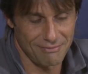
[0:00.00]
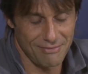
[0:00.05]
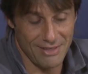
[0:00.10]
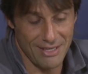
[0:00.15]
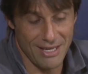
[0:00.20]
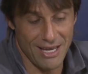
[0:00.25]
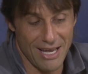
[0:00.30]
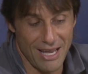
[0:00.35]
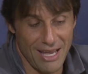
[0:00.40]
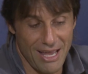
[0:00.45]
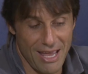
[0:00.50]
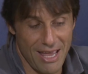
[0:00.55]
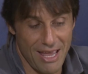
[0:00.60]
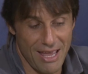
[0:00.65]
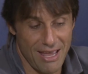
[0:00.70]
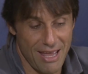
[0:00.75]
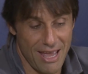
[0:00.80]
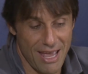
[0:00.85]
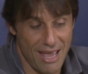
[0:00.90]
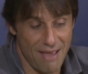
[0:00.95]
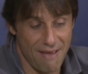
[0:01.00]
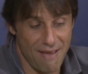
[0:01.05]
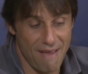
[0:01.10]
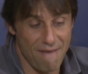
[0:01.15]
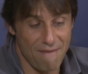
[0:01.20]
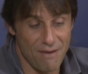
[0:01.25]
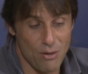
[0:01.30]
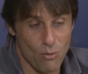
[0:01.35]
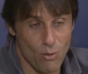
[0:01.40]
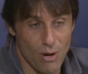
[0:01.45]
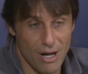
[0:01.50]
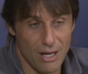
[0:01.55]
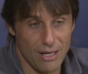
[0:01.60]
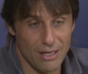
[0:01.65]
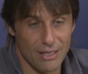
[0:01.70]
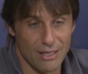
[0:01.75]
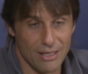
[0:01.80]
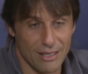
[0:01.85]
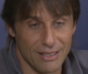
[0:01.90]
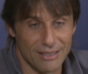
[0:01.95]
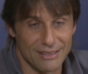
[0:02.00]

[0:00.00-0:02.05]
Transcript: Everyone